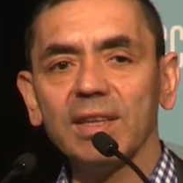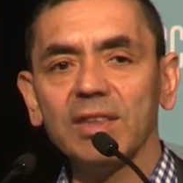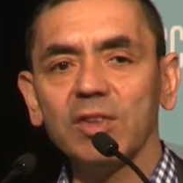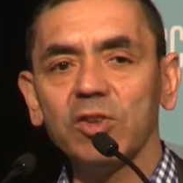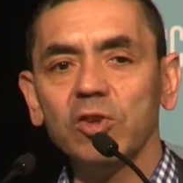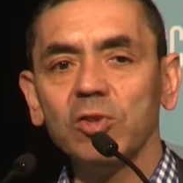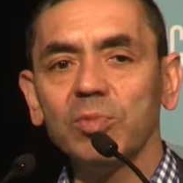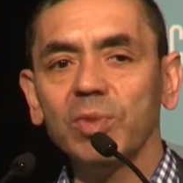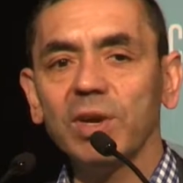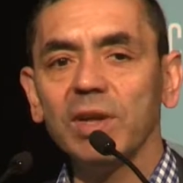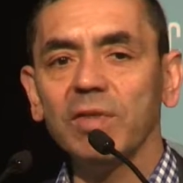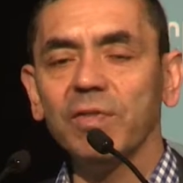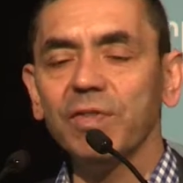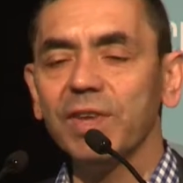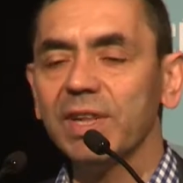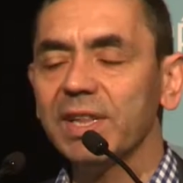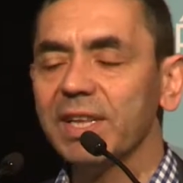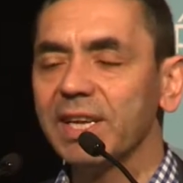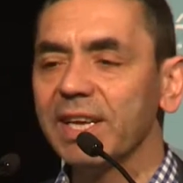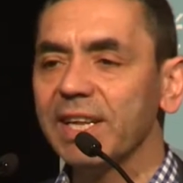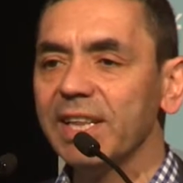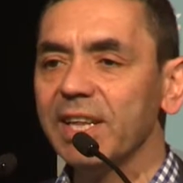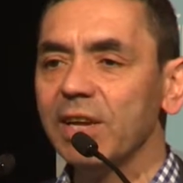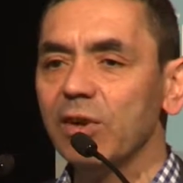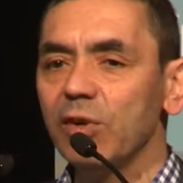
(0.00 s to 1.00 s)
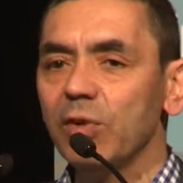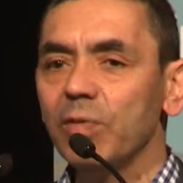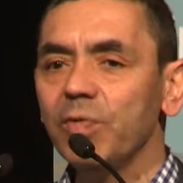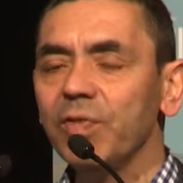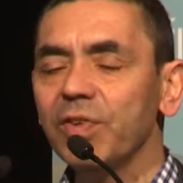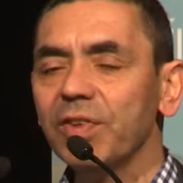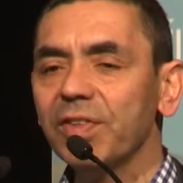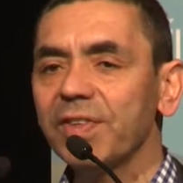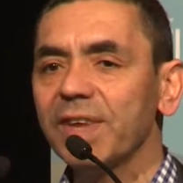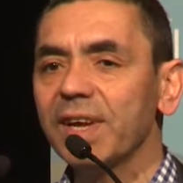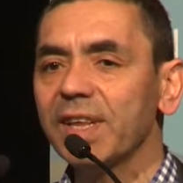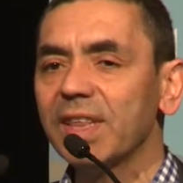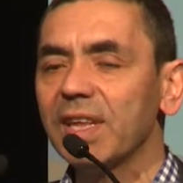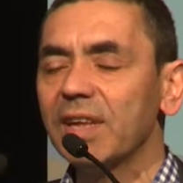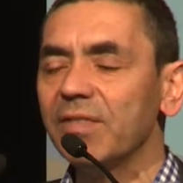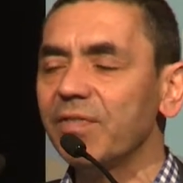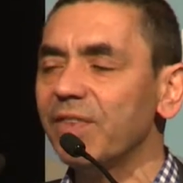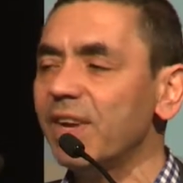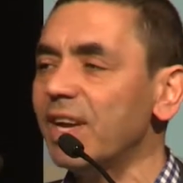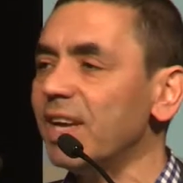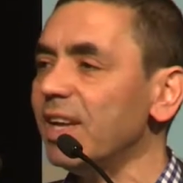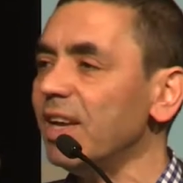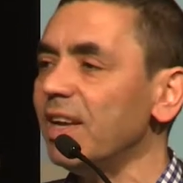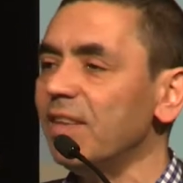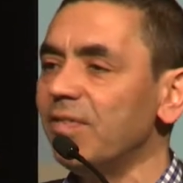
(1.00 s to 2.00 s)
tumor infiltrating lymphocytes, and
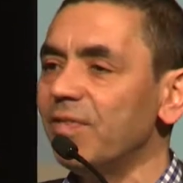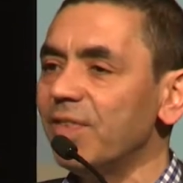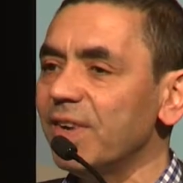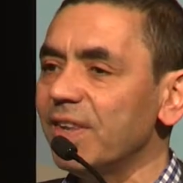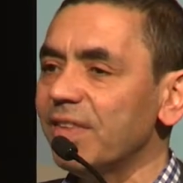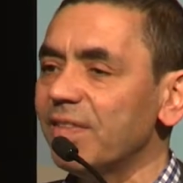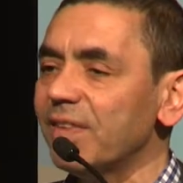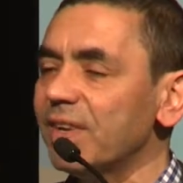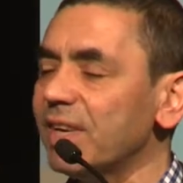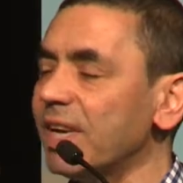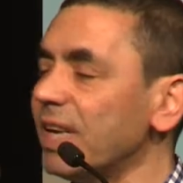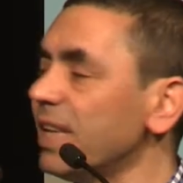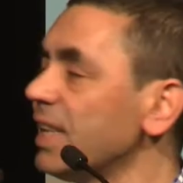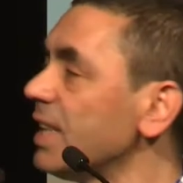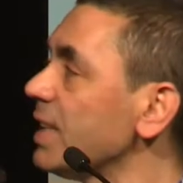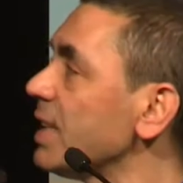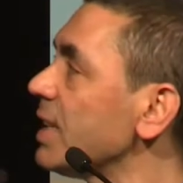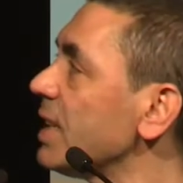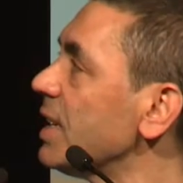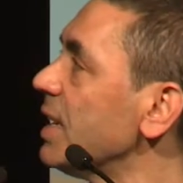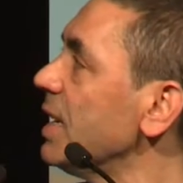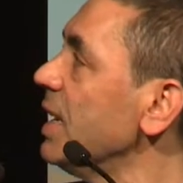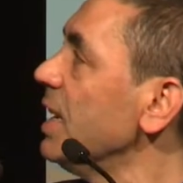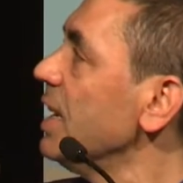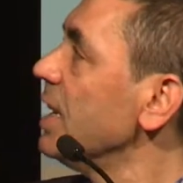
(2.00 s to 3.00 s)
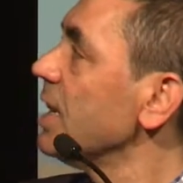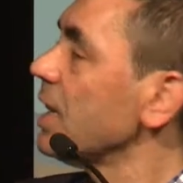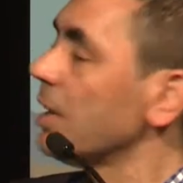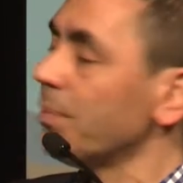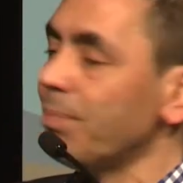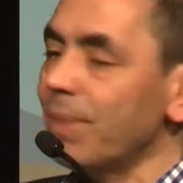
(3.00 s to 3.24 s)
we investigated the